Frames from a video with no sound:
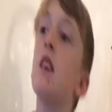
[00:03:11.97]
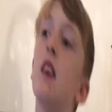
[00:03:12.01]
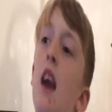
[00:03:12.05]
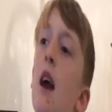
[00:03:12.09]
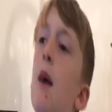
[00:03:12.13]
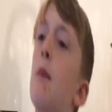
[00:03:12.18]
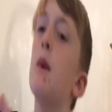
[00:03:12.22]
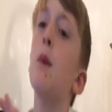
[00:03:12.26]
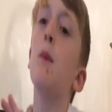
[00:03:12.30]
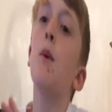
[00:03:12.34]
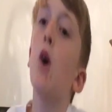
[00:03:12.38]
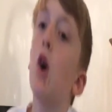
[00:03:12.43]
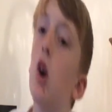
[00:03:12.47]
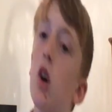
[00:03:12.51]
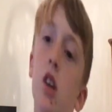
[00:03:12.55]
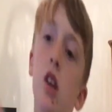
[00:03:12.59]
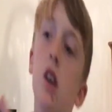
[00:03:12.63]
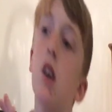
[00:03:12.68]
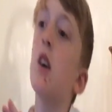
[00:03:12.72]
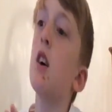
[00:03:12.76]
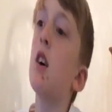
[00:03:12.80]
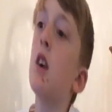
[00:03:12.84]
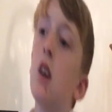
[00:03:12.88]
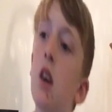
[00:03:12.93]
You get me bored.
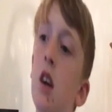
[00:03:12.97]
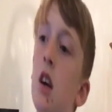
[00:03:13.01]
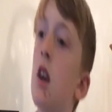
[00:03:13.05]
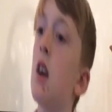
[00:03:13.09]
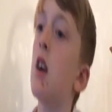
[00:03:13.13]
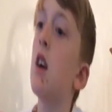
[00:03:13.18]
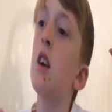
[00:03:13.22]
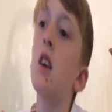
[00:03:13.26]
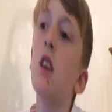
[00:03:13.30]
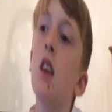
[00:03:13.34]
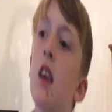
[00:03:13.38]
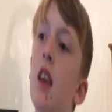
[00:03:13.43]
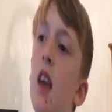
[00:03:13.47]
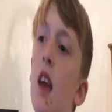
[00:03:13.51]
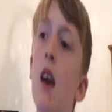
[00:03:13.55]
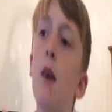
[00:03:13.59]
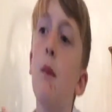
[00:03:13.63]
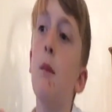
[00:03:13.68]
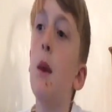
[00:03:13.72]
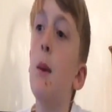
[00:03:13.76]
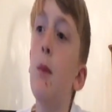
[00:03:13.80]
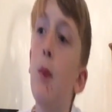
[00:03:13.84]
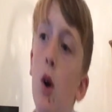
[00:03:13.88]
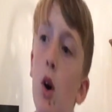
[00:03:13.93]
You
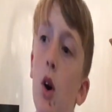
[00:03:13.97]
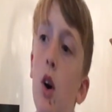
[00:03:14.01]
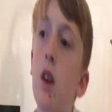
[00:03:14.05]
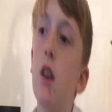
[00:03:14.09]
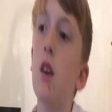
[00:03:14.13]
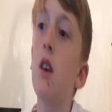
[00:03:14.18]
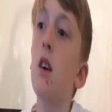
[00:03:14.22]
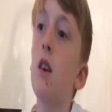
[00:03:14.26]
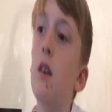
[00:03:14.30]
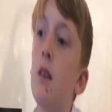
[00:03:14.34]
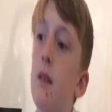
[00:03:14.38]
get me bored.